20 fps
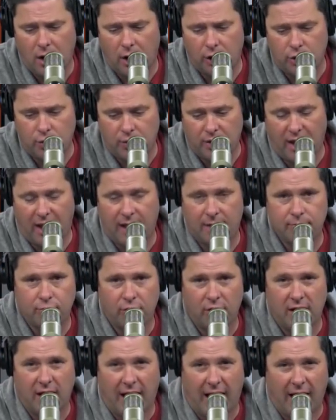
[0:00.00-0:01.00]
you can
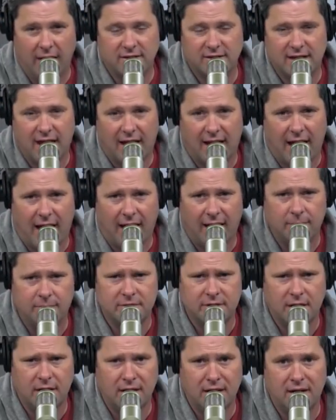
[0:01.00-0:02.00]
bring outside
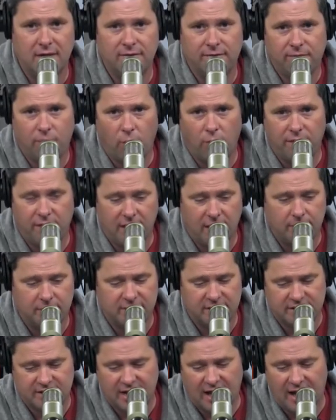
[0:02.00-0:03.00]
items in for them
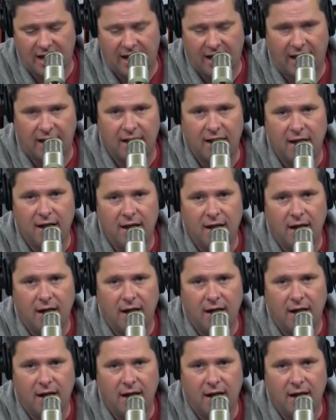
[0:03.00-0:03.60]
to sign.